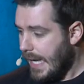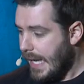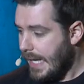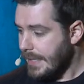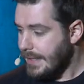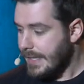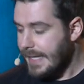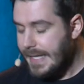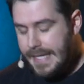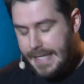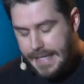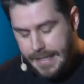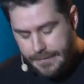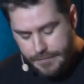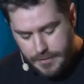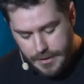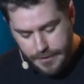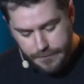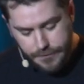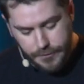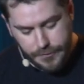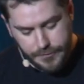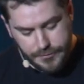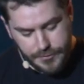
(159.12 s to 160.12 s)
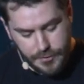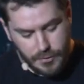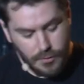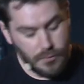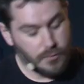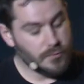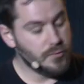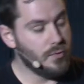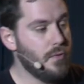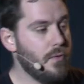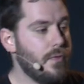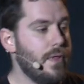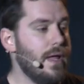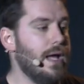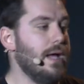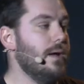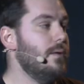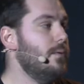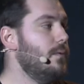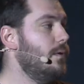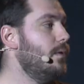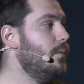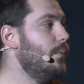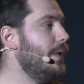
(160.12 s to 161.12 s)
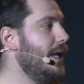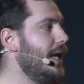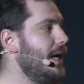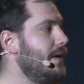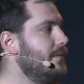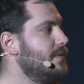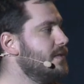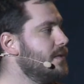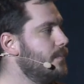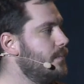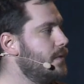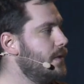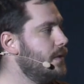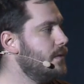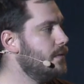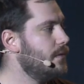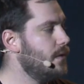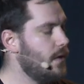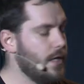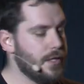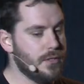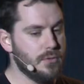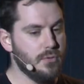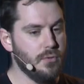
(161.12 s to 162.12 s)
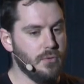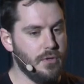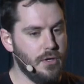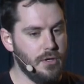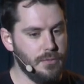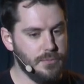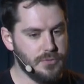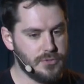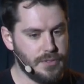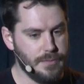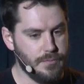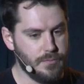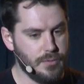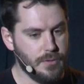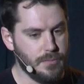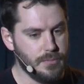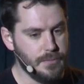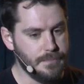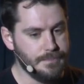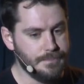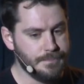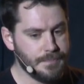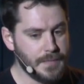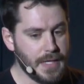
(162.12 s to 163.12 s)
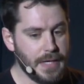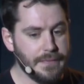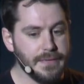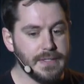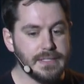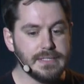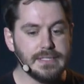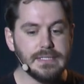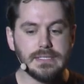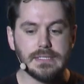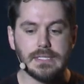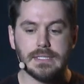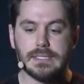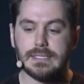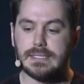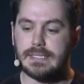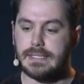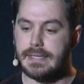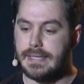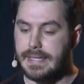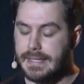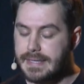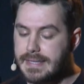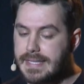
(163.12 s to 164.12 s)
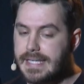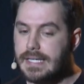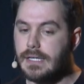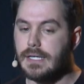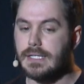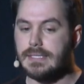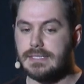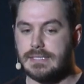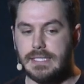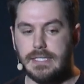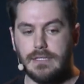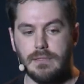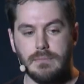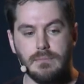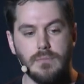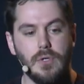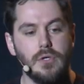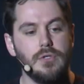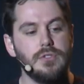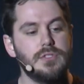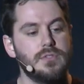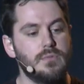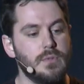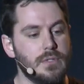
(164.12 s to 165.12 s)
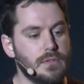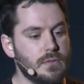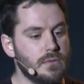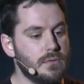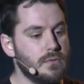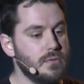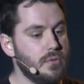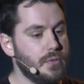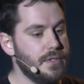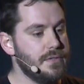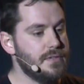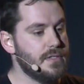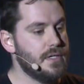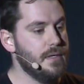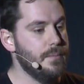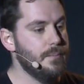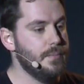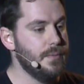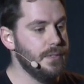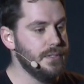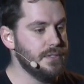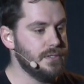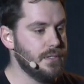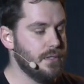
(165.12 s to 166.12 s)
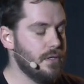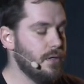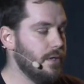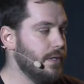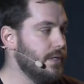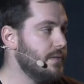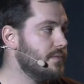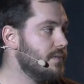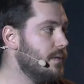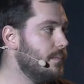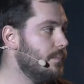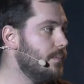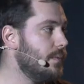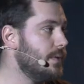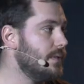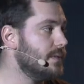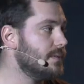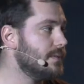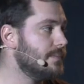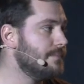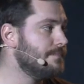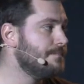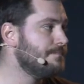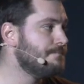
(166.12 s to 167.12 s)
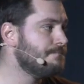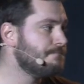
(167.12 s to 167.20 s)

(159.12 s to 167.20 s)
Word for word: And even if you've solved all of that, we have something that I call the home screen problem. And this is the thing I see the most when talking to companies and going into companies.